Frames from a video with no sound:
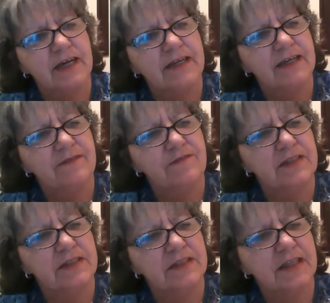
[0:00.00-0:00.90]
I love
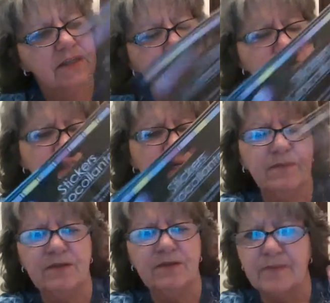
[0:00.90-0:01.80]
these. And there was a
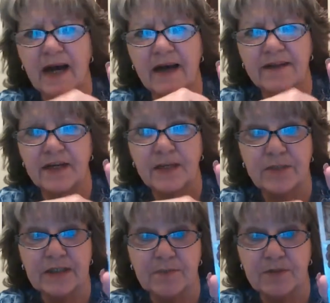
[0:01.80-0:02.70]
couple of them. I thought I
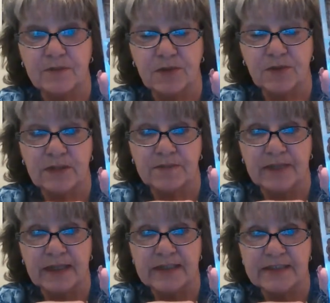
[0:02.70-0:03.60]
picked up the both of them,
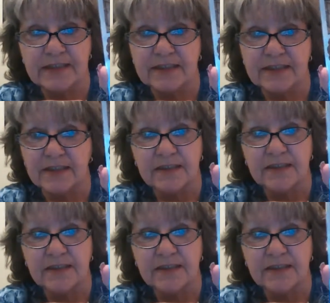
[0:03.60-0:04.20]
but I guess I didn't.